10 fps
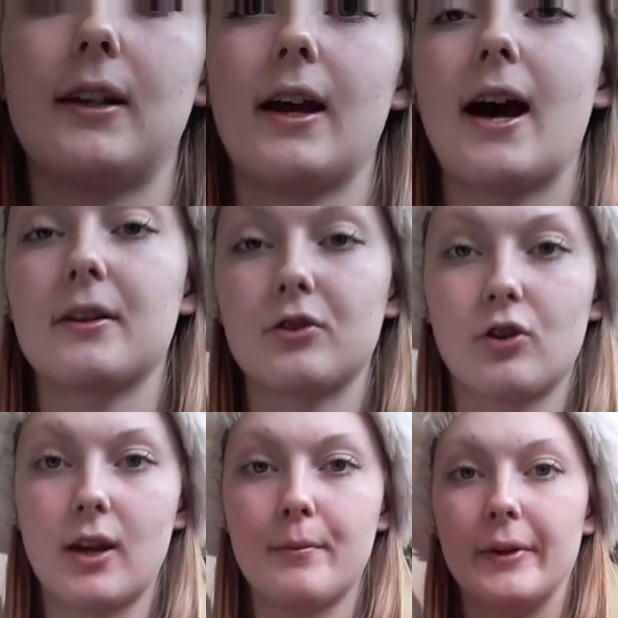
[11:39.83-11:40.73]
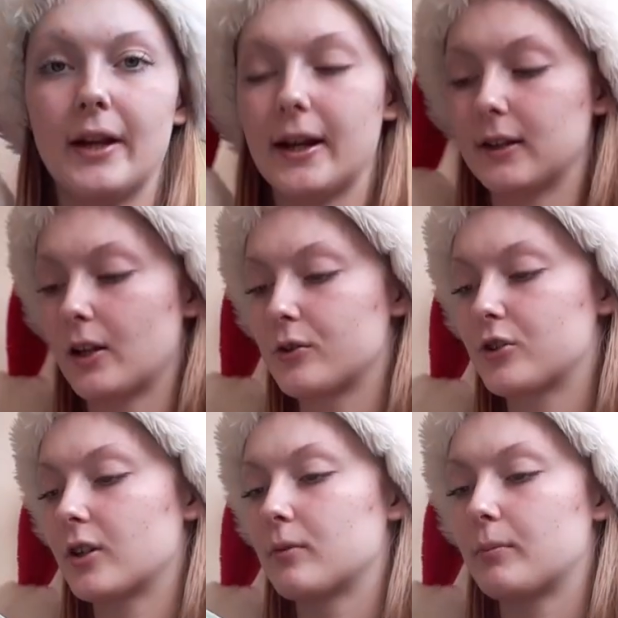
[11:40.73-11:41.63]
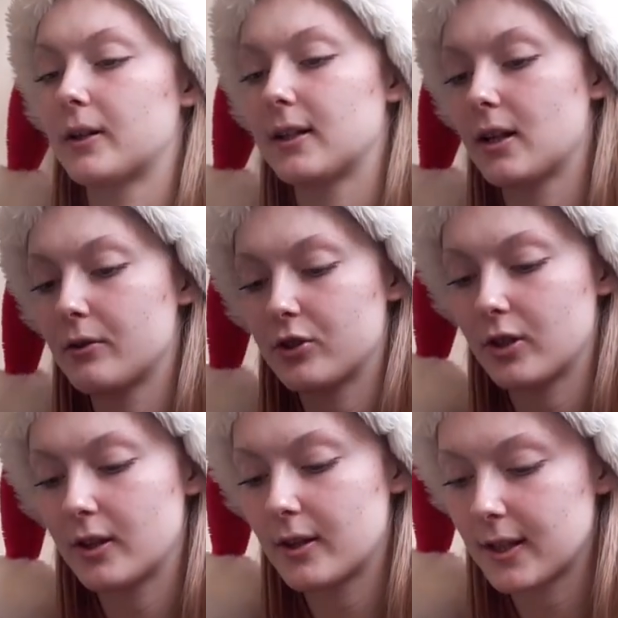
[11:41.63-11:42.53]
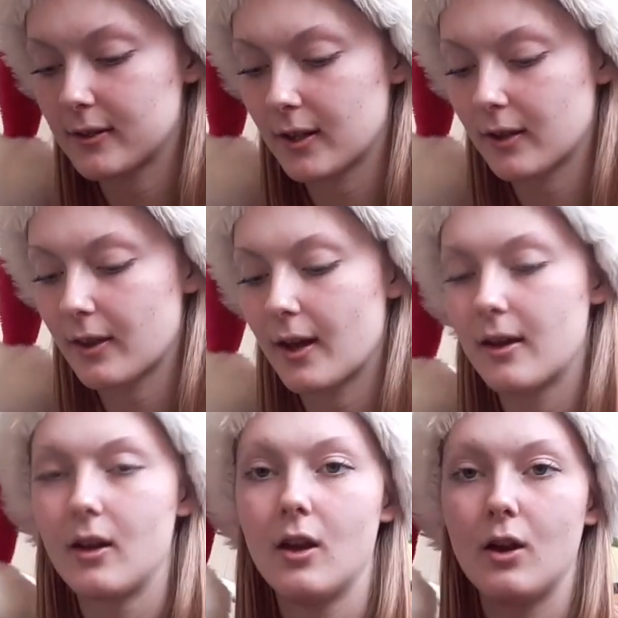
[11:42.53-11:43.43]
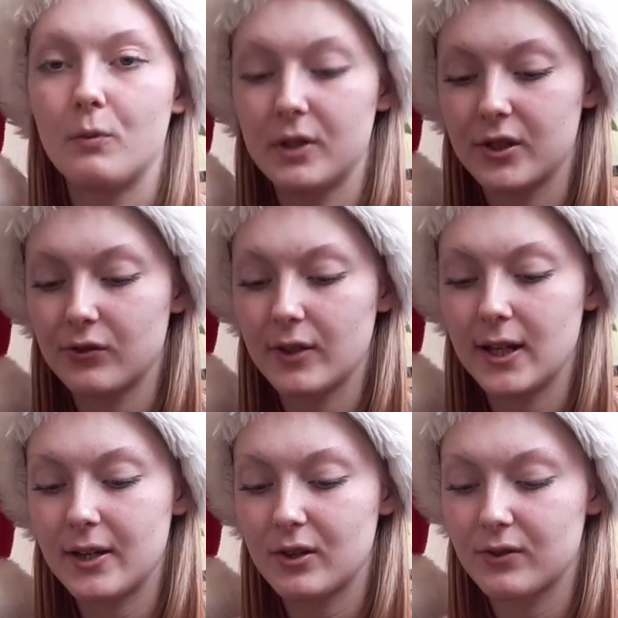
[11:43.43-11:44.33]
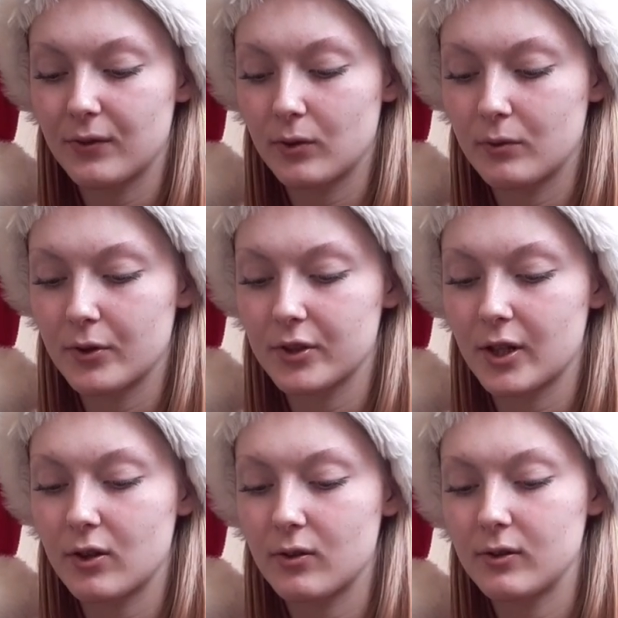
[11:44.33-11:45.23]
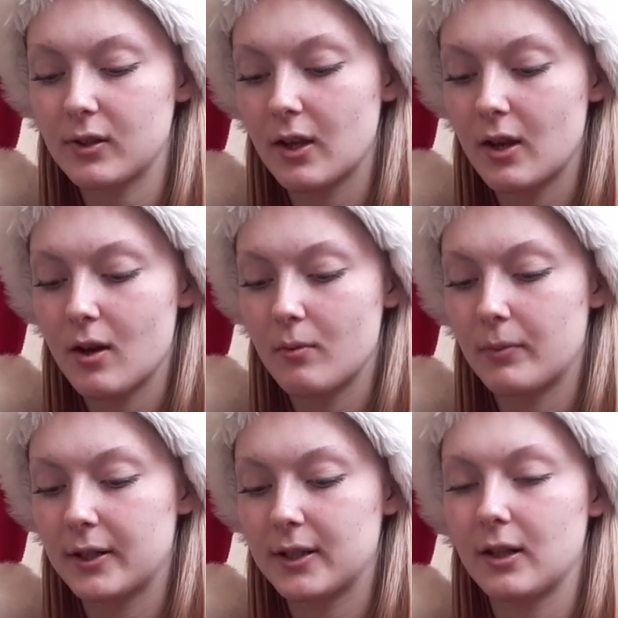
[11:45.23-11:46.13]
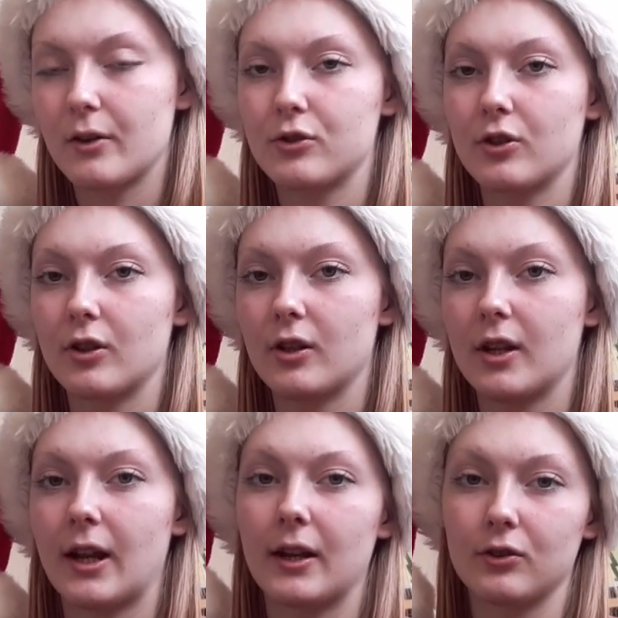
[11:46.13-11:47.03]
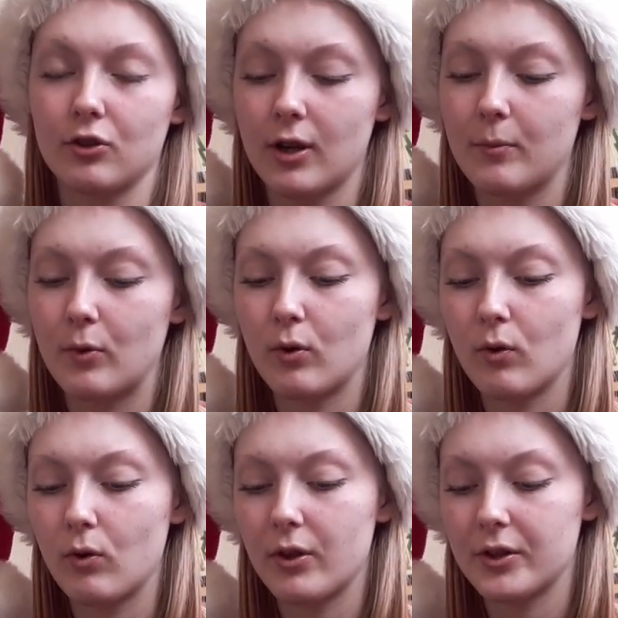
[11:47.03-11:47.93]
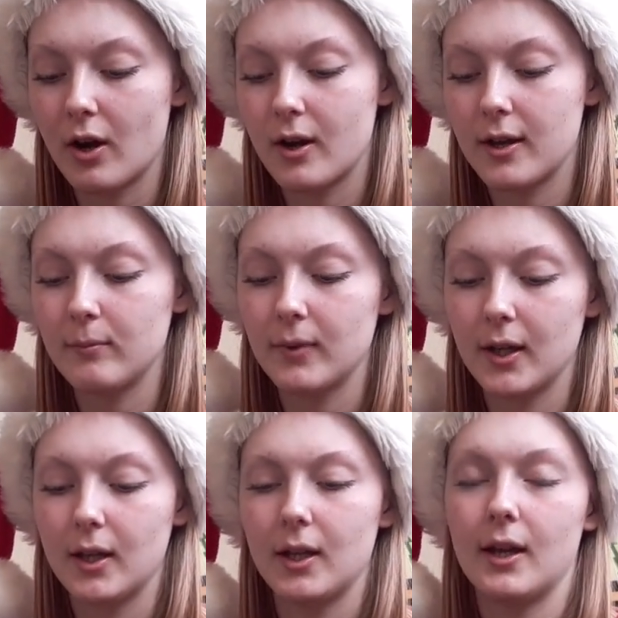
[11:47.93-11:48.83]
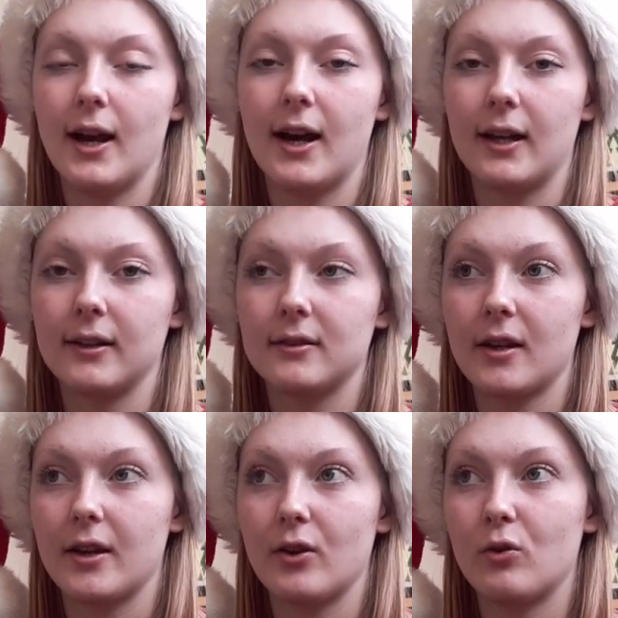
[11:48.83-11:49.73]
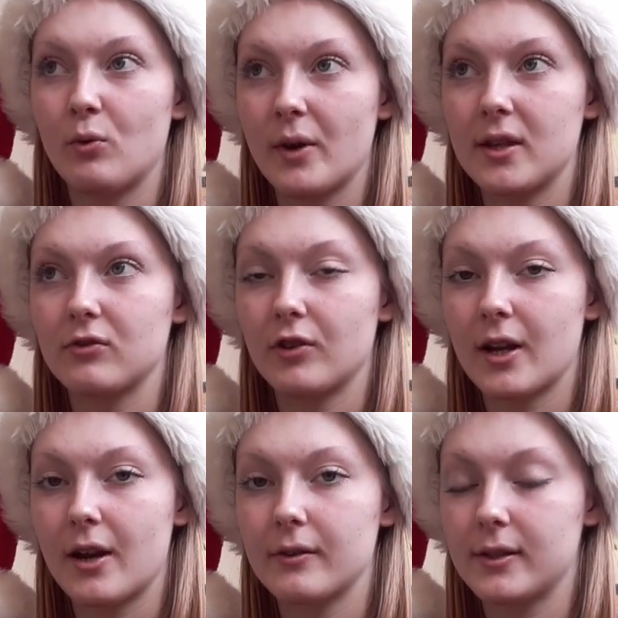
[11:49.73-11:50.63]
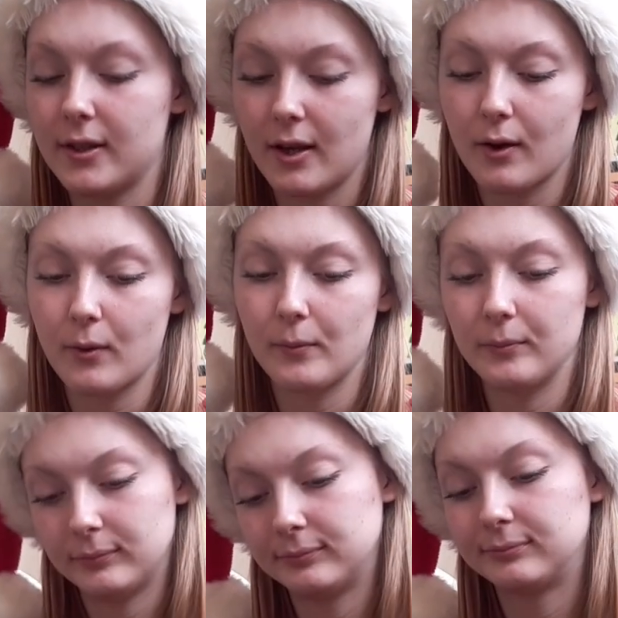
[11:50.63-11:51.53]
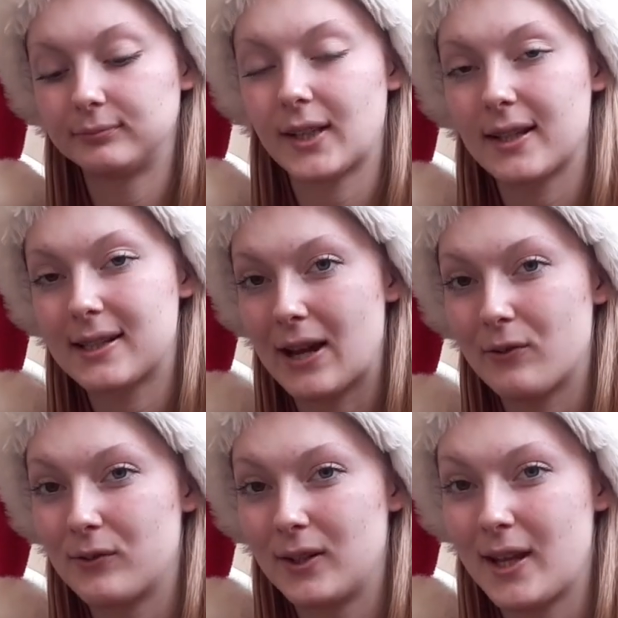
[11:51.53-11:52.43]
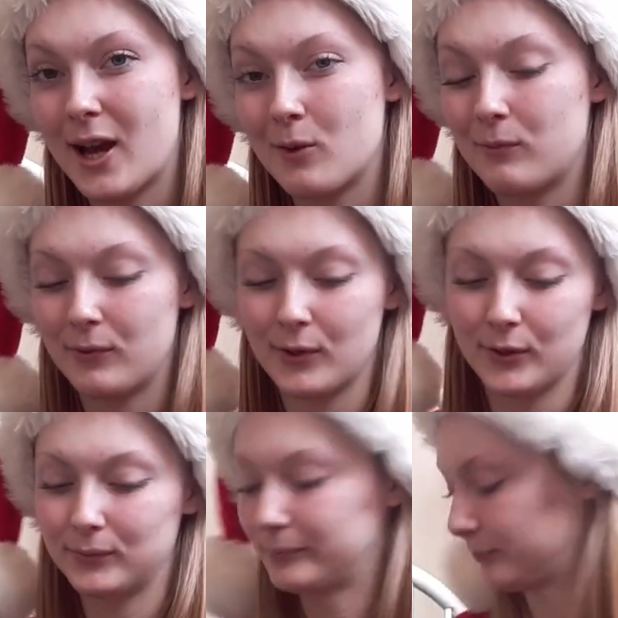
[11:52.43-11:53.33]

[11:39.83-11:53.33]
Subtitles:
like hand cream and hand lotion, body lotion, things like that, which is really useful because I use body lotion and hand cream all the time and I always run out, so that's definitely helpful.